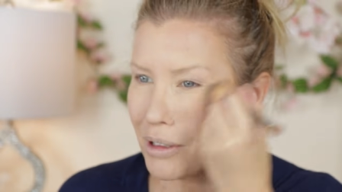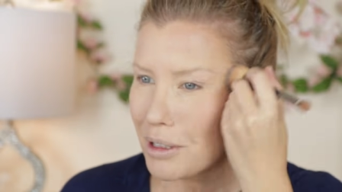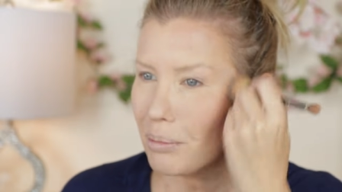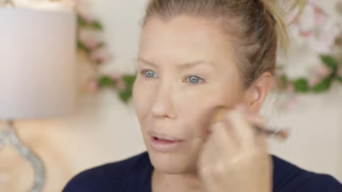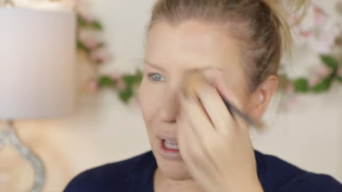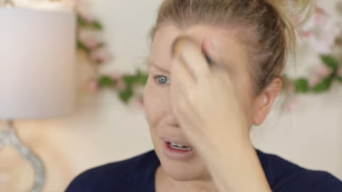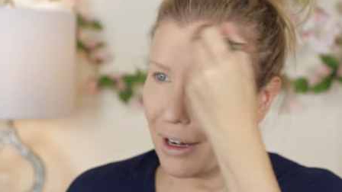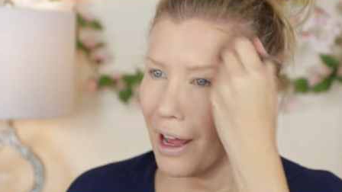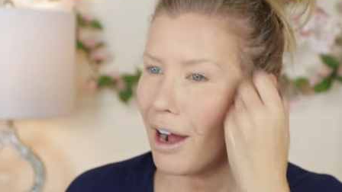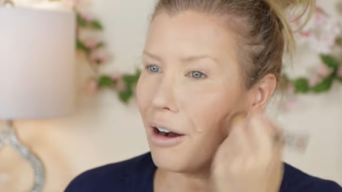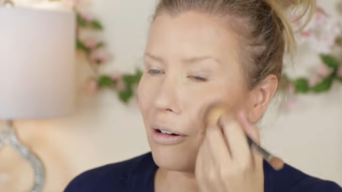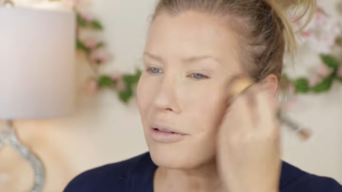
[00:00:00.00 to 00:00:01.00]
to blend it
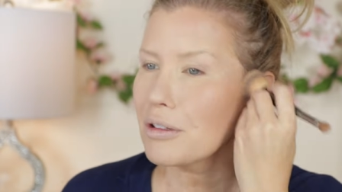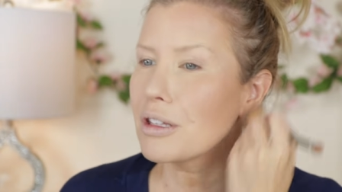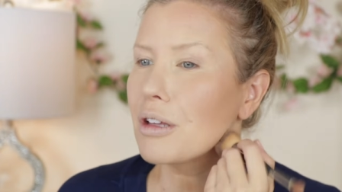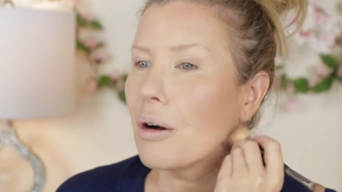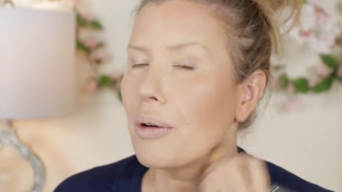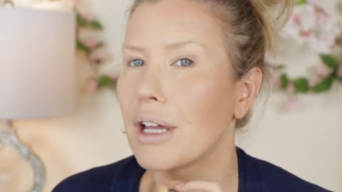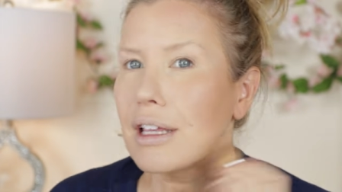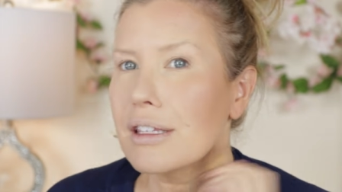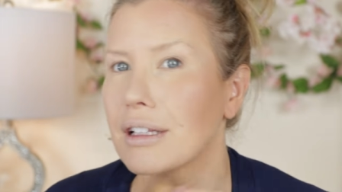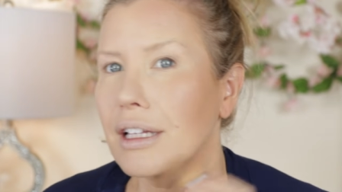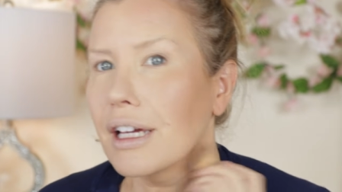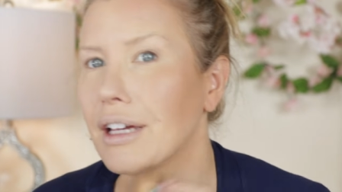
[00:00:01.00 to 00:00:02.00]
out so
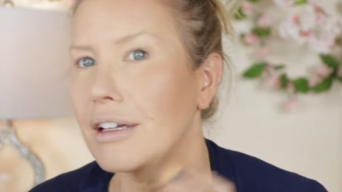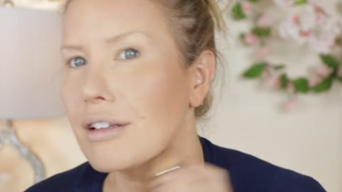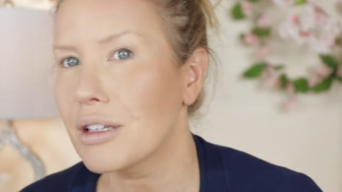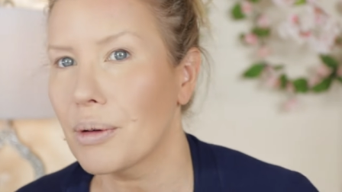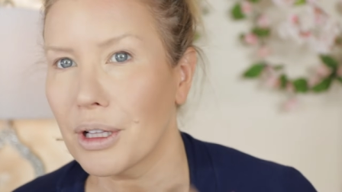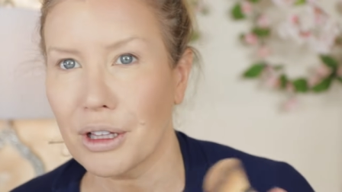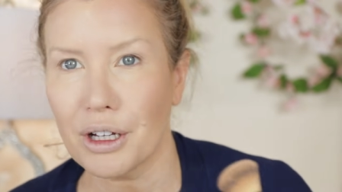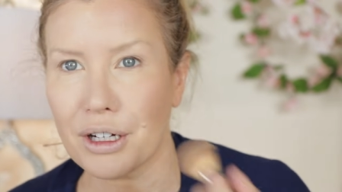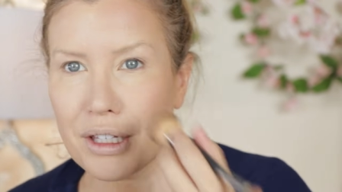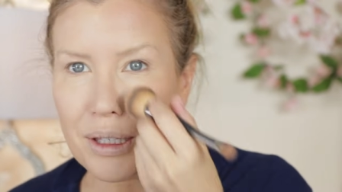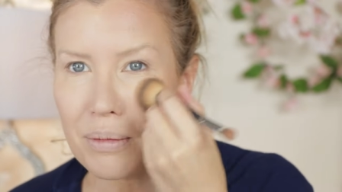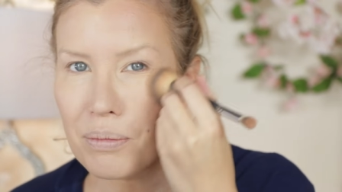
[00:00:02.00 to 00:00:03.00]
easily so it
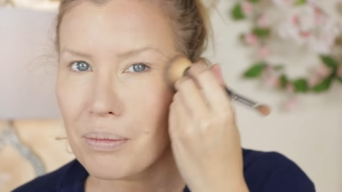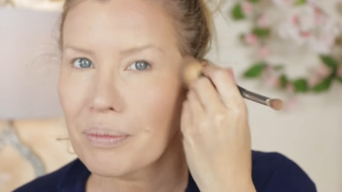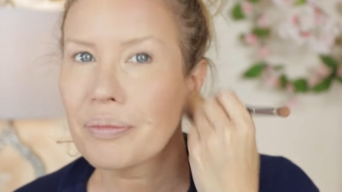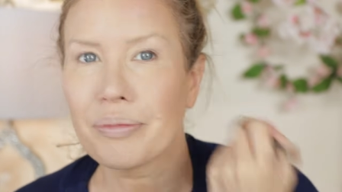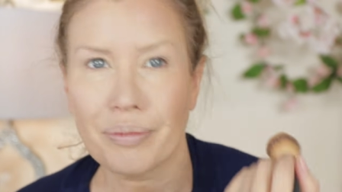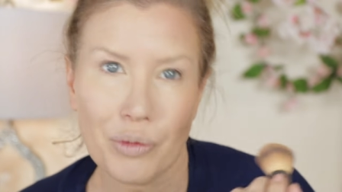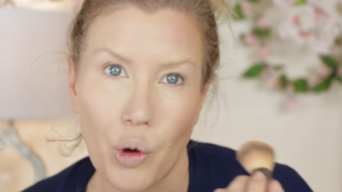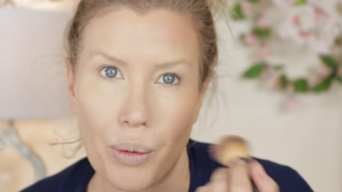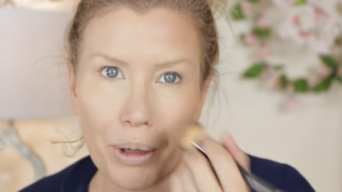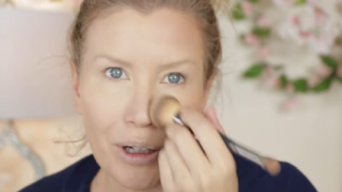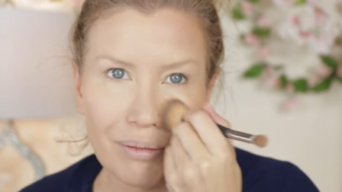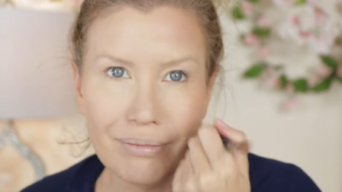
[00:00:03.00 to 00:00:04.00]
looks
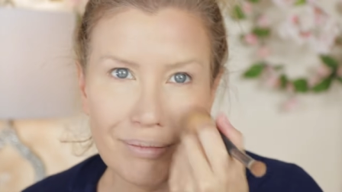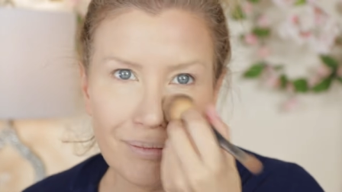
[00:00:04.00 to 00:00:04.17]
normal.